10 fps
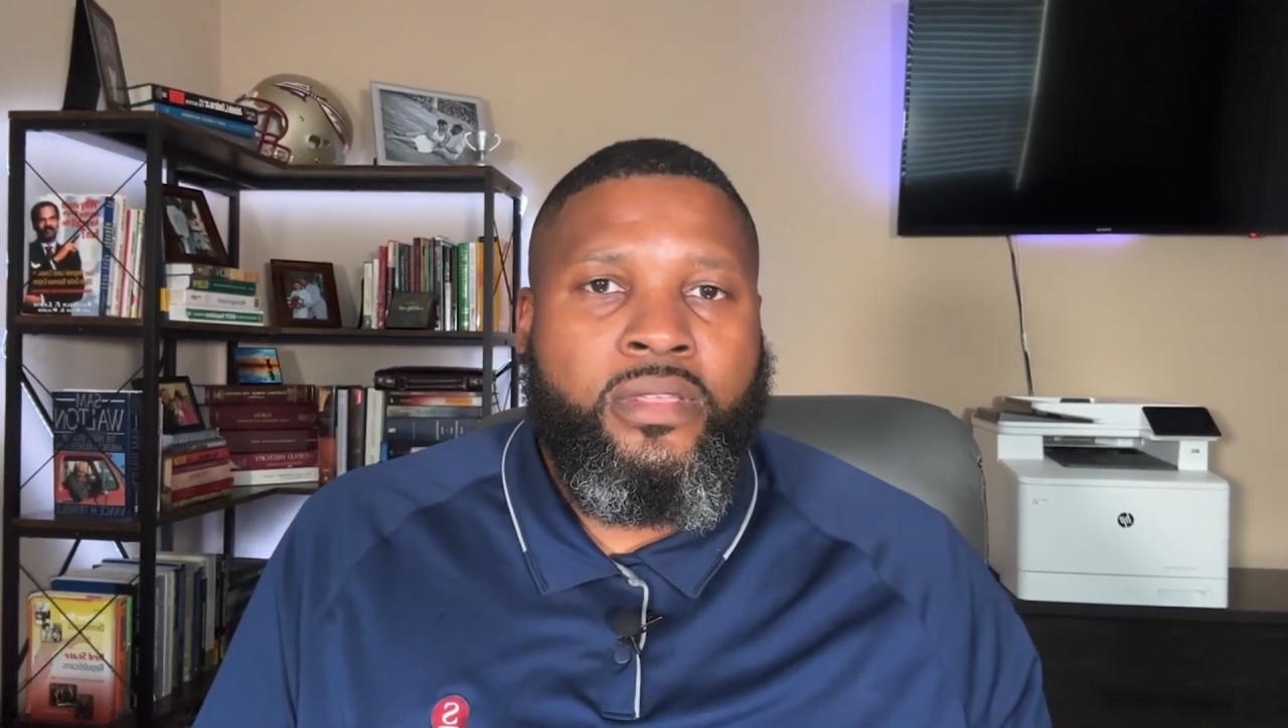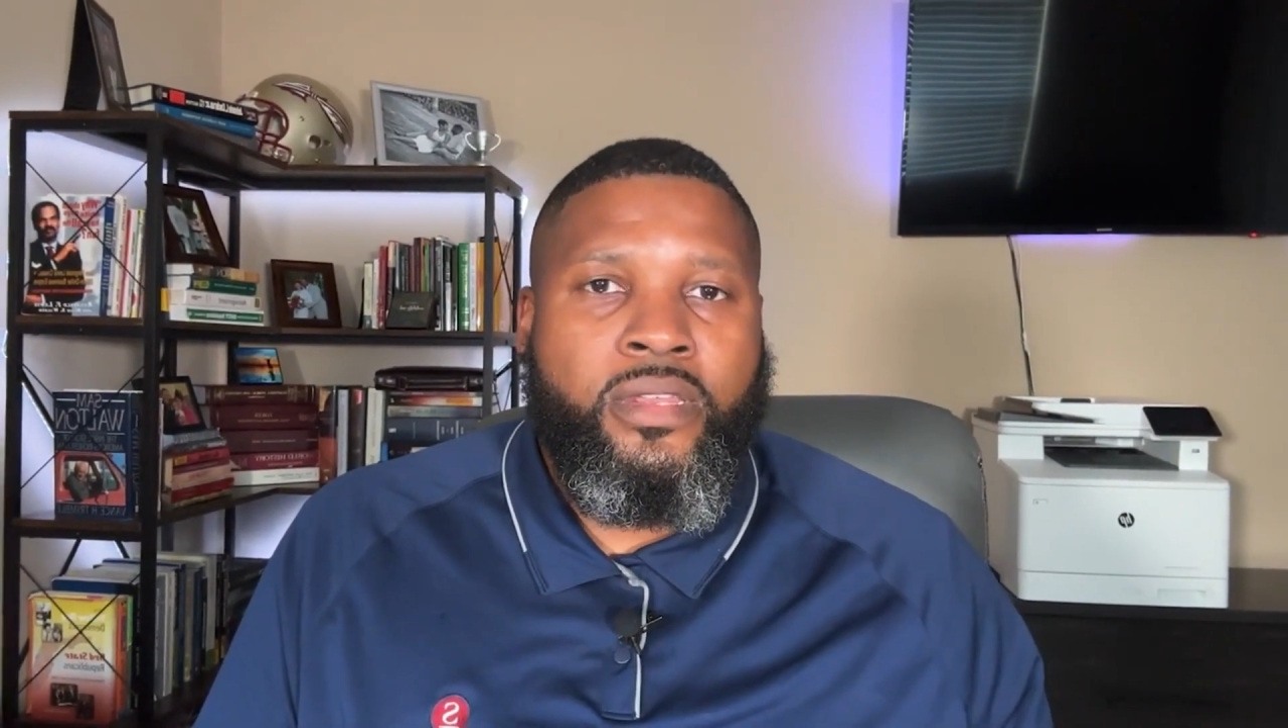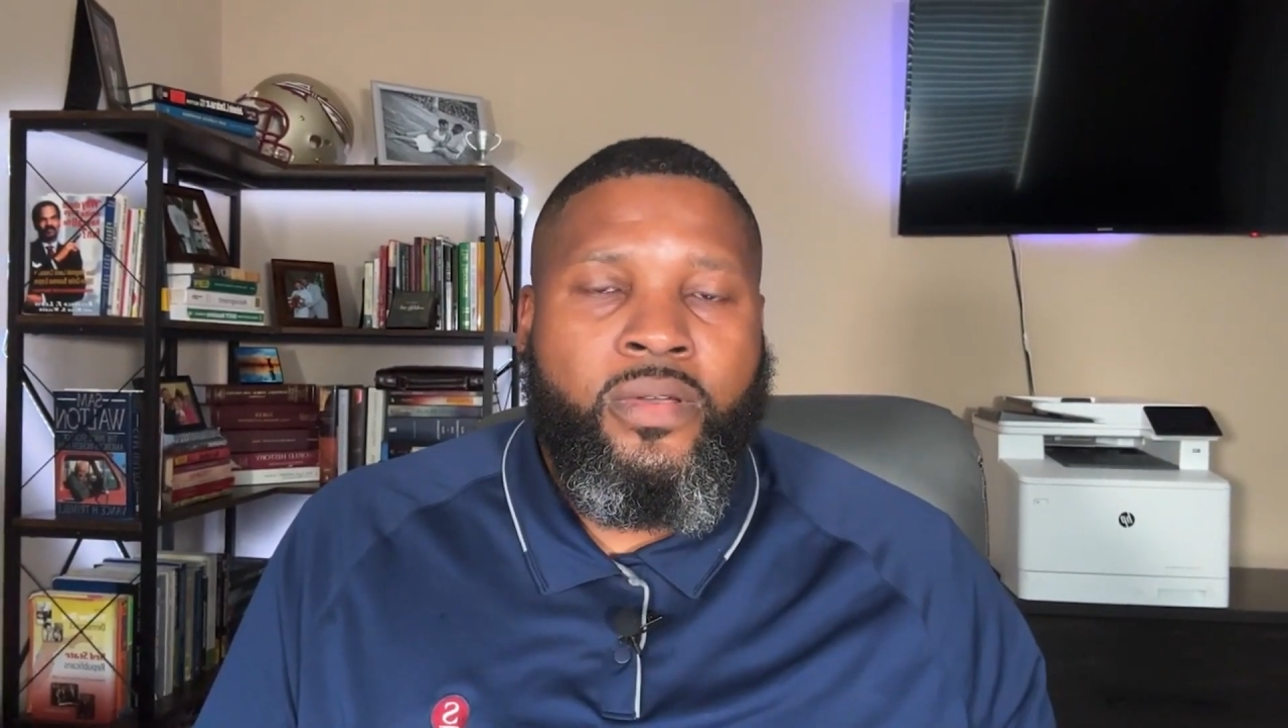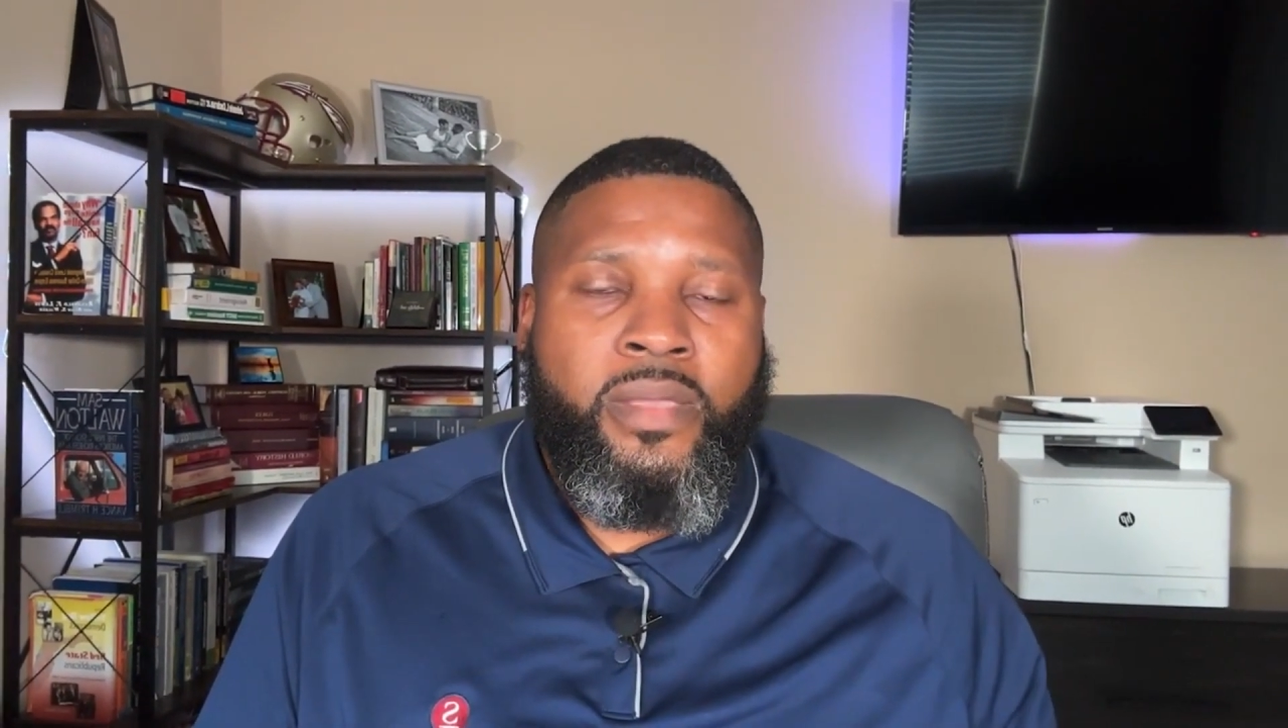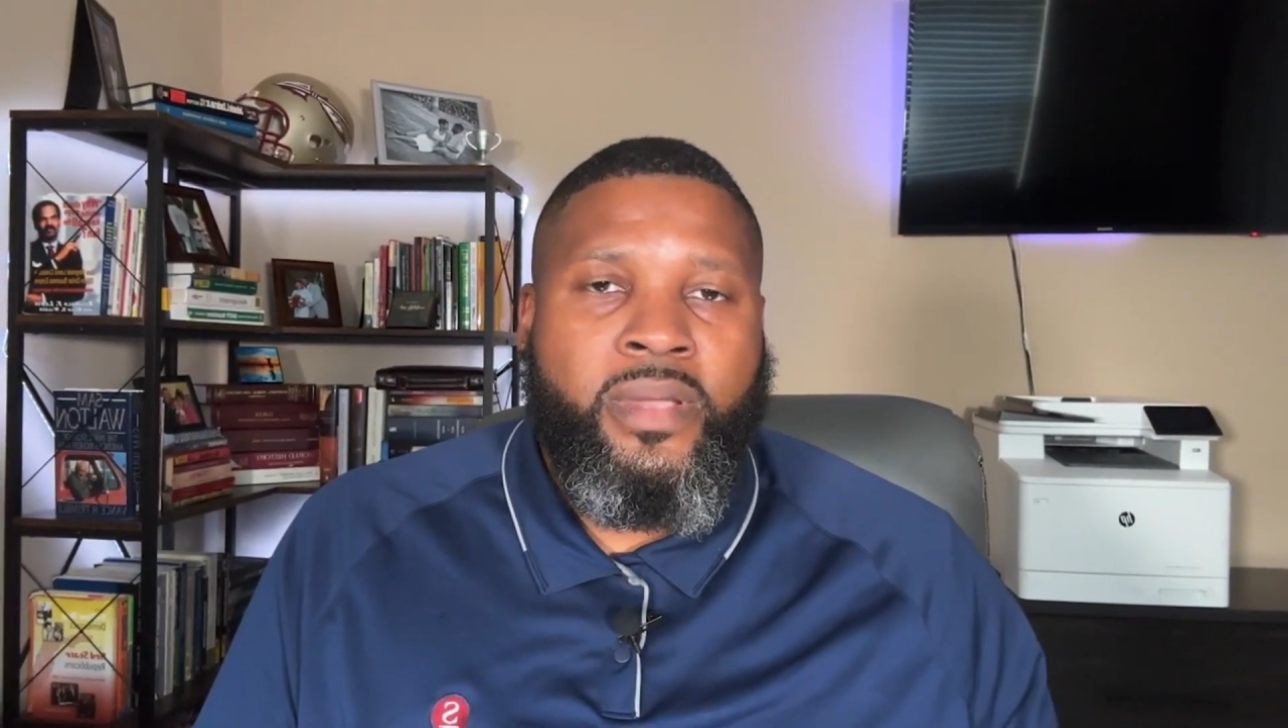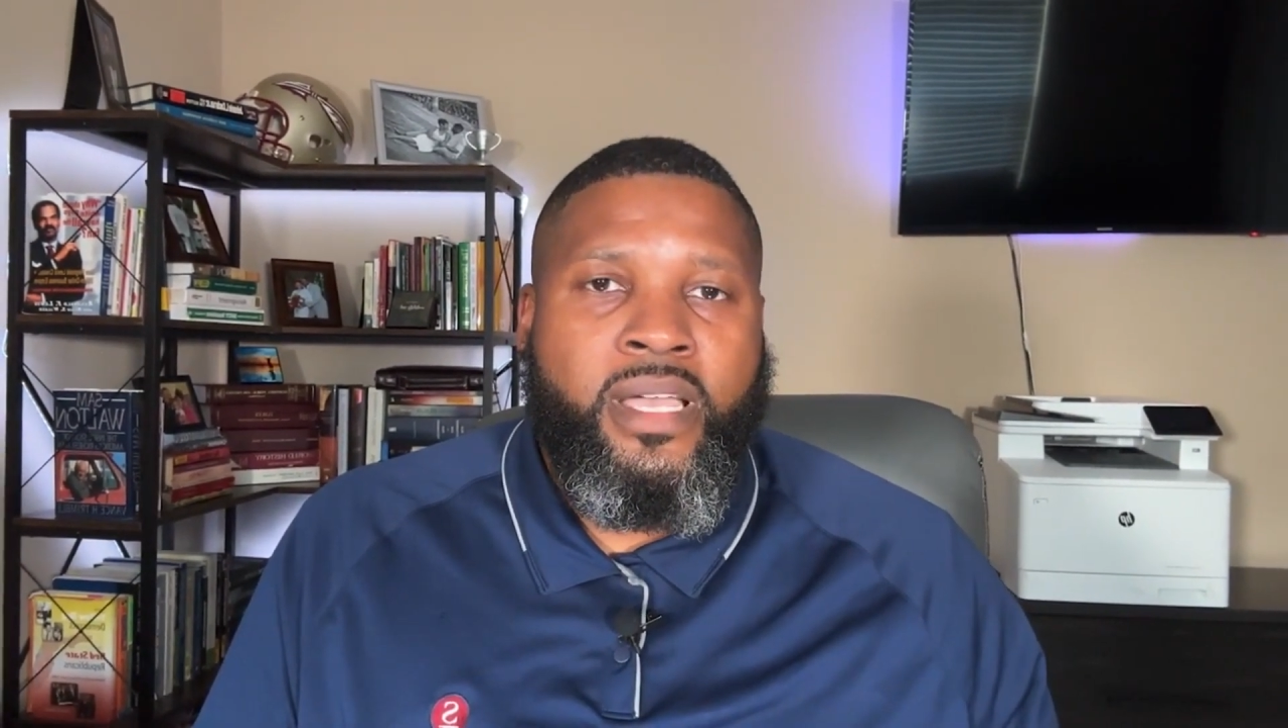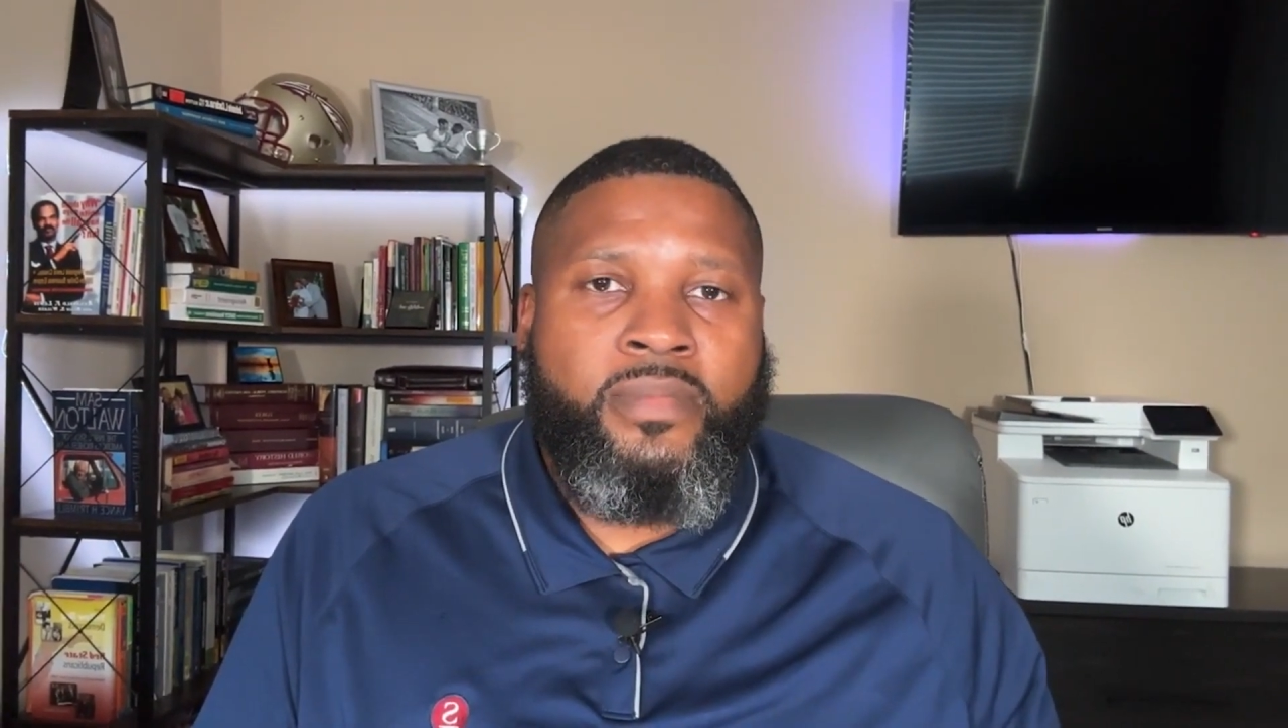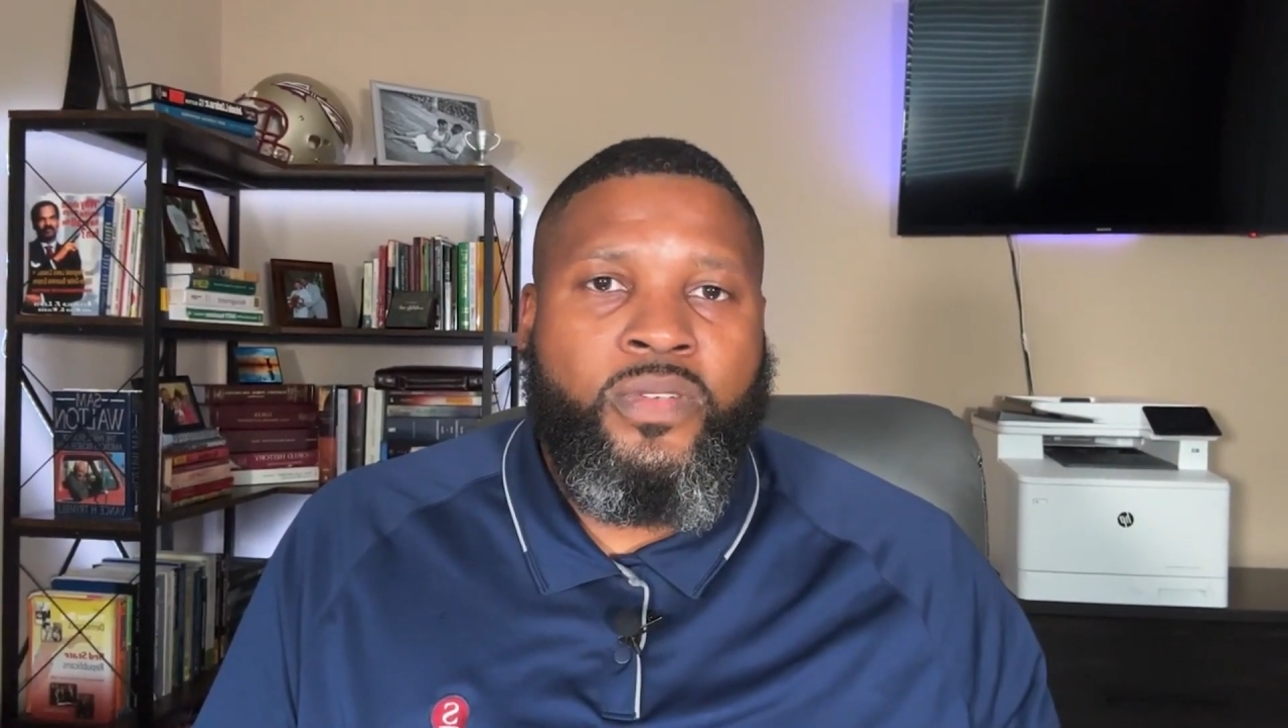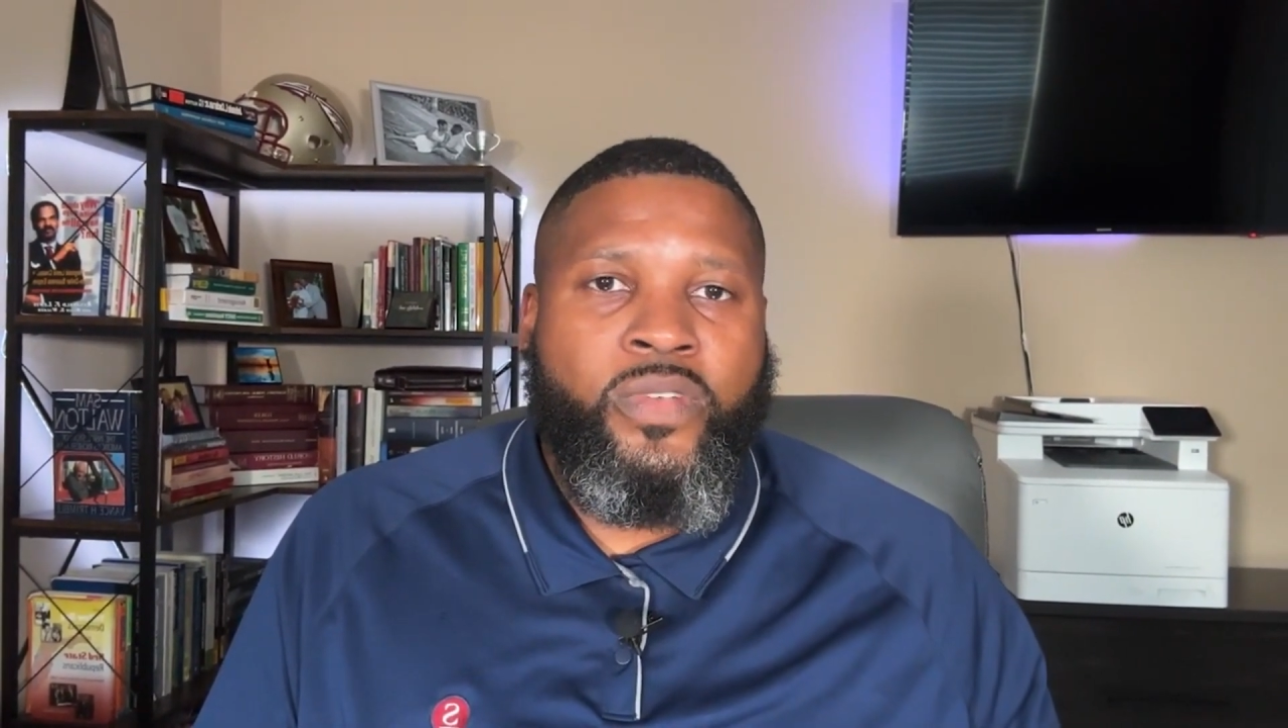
you know, it becomes a